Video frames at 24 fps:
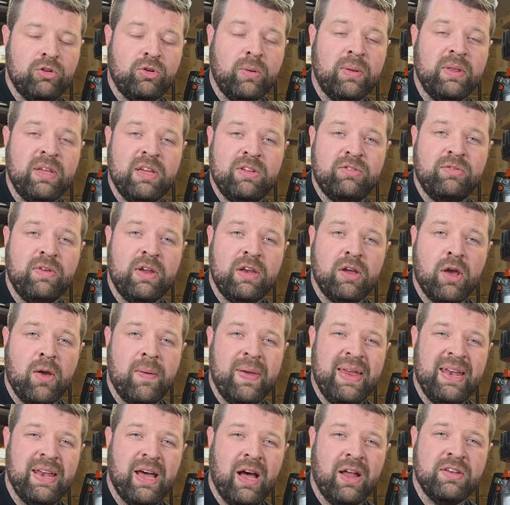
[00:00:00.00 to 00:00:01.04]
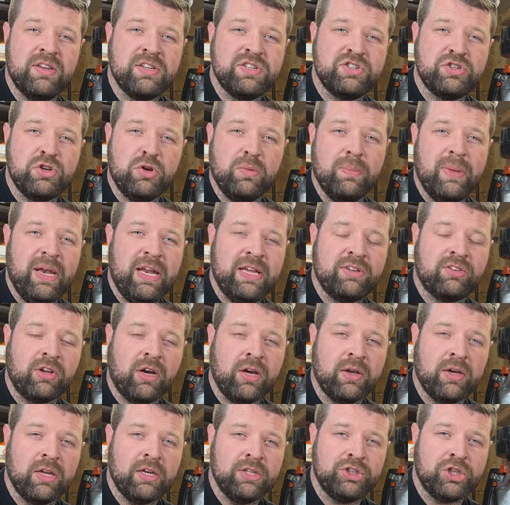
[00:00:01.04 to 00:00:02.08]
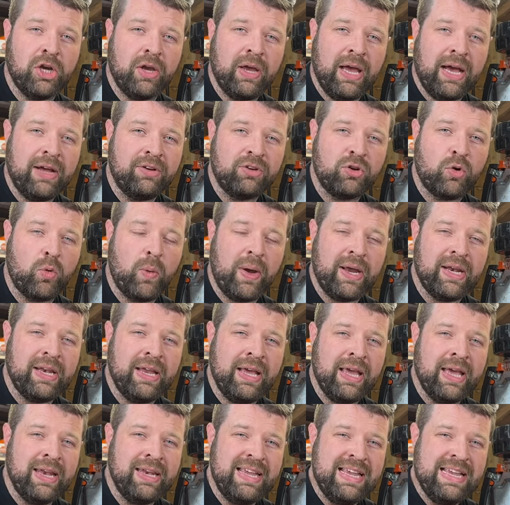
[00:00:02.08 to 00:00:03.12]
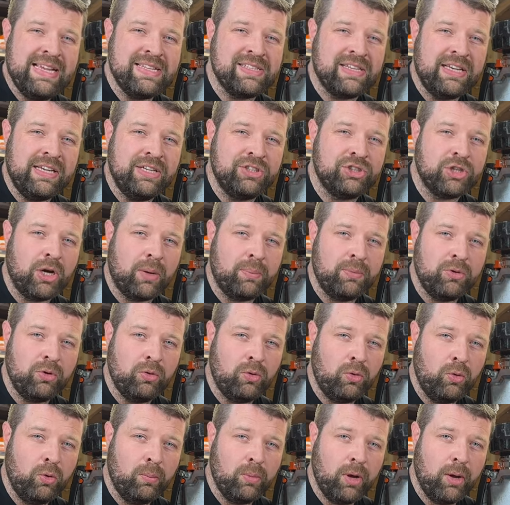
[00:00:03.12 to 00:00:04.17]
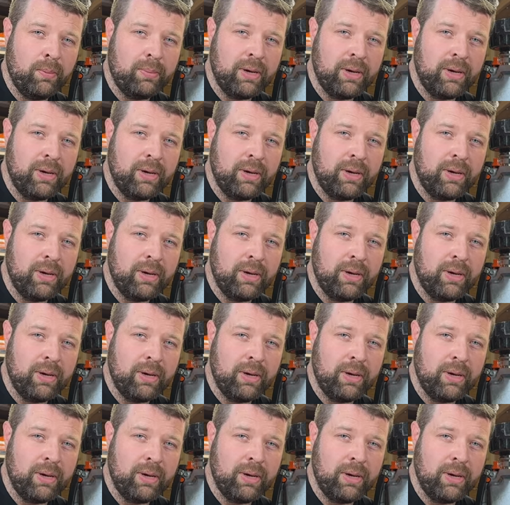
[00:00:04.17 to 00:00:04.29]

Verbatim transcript: So in this video, in under two minutes, I'm gonna show you how to quickly and easily sharpen your lawnmower